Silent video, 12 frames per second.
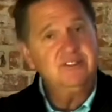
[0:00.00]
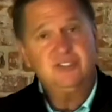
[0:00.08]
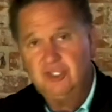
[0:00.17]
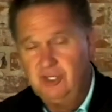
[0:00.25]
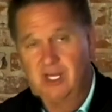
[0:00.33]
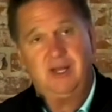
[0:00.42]

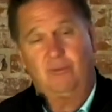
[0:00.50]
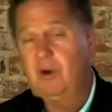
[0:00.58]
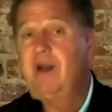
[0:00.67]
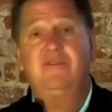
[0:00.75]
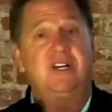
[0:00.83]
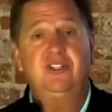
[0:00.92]

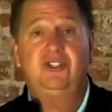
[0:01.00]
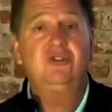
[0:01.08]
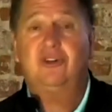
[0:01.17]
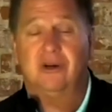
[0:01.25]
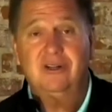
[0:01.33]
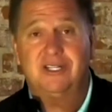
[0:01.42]
it is you
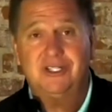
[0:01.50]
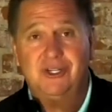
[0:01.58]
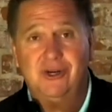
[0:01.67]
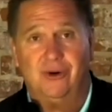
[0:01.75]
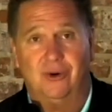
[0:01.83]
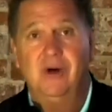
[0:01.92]
currently
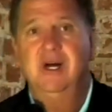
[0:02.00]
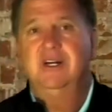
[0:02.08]
do.